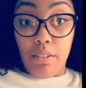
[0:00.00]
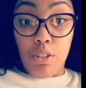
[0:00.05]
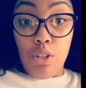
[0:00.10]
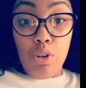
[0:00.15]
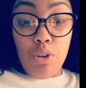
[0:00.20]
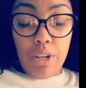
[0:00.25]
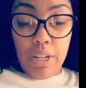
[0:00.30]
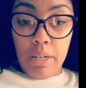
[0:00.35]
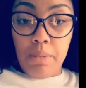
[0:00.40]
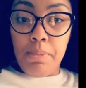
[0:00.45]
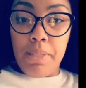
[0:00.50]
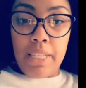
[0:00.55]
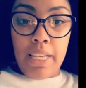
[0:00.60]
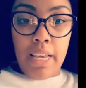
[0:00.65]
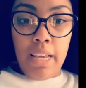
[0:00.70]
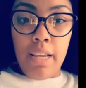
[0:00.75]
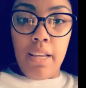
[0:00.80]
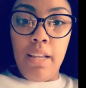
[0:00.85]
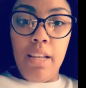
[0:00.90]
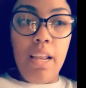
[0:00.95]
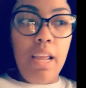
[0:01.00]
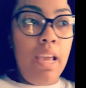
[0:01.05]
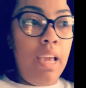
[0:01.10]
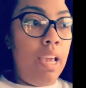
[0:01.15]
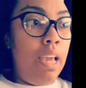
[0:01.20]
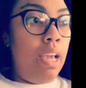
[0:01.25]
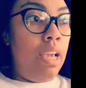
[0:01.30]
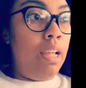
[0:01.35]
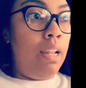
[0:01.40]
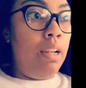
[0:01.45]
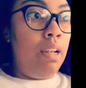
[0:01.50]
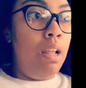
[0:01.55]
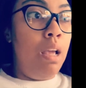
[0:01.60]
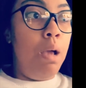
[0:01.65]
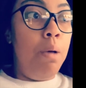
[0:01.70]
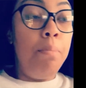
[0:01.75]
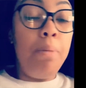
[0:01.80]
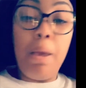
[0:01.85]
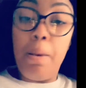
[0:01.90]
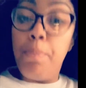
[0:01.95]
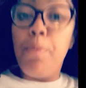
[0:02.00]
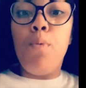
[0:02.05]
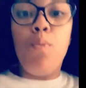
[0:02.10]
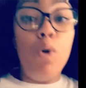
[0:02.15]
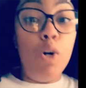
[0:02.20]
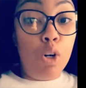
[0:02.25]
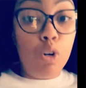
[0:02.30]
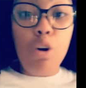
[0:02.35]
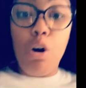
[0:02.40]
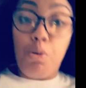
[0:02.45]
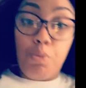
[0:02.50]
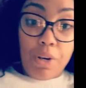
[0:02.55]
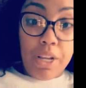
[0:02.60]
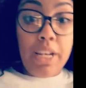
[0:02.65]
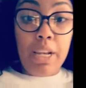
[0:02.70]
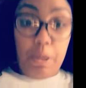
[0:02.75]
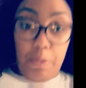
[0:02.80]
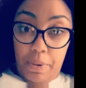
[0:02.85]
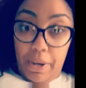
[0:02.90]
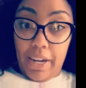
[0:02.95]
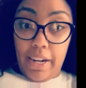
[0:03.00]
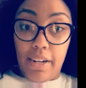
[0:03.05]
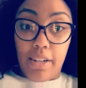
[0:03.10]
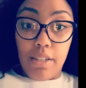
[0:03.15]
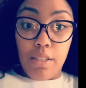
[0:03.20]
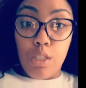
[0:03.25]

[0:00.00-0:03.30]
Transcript: You get what I'm saying? And people will go anywhere.